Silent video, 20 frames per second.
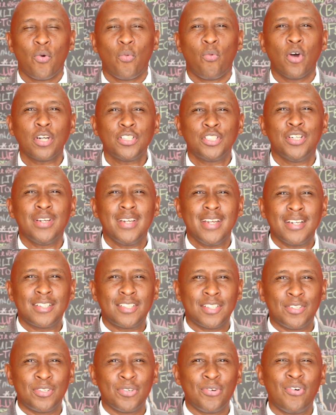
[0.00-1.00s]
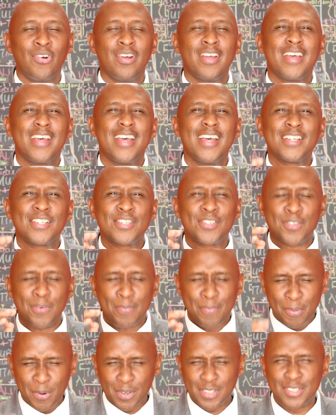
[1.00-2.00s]
What you need to do is to
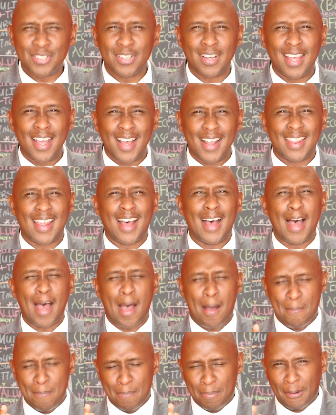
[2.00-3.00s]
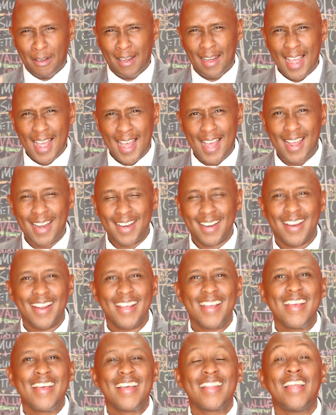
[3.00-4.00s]
put together a plan
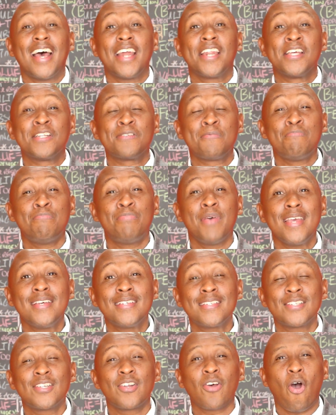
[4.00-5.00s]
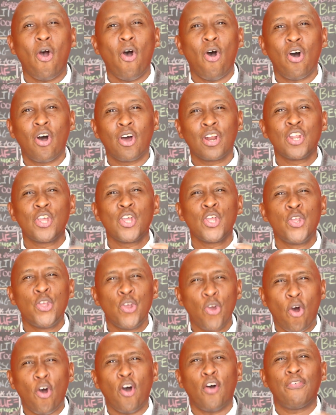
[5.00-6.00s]
that is based on
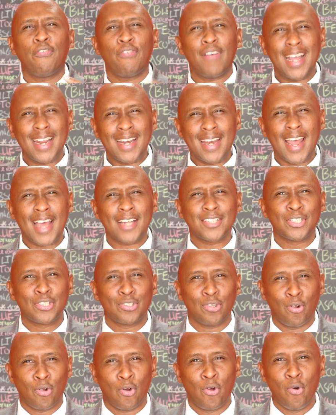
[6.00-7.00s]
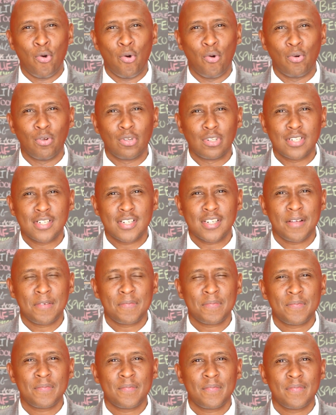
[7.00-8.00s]
your financial goals.
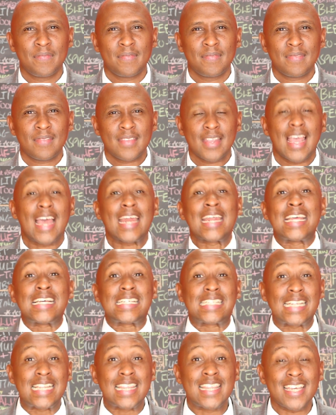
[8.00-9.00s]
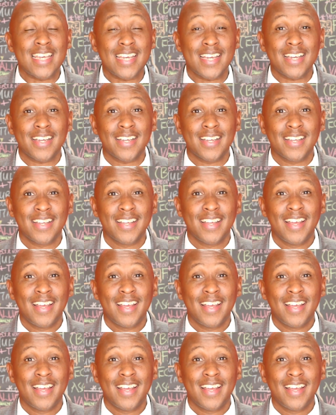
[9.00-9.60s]
And here's the thing.